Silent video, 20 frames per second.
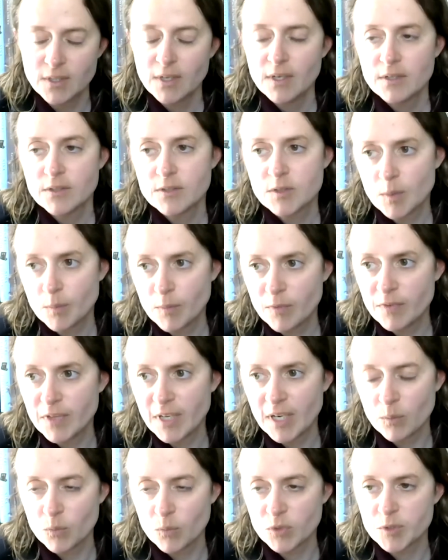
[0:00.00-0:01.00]
Some of
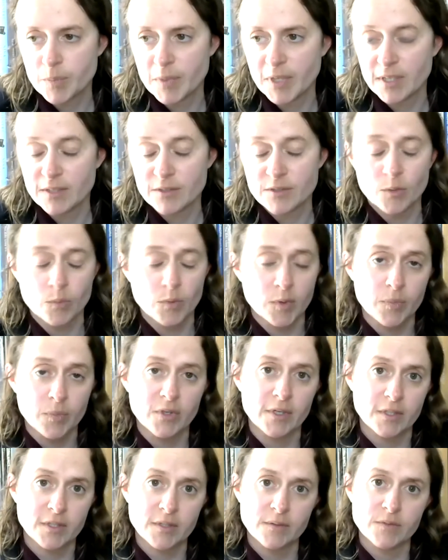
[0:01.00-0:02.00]
that was because the
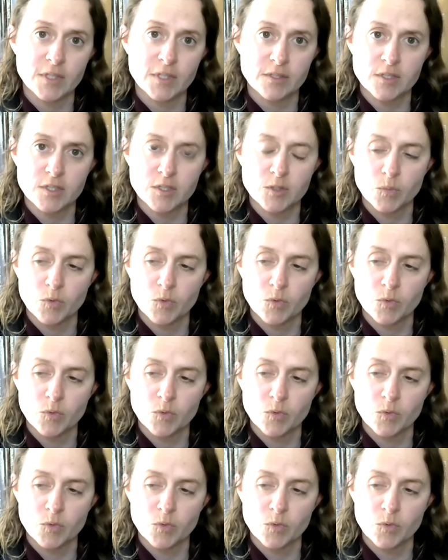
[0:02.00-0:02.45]
reproductive justice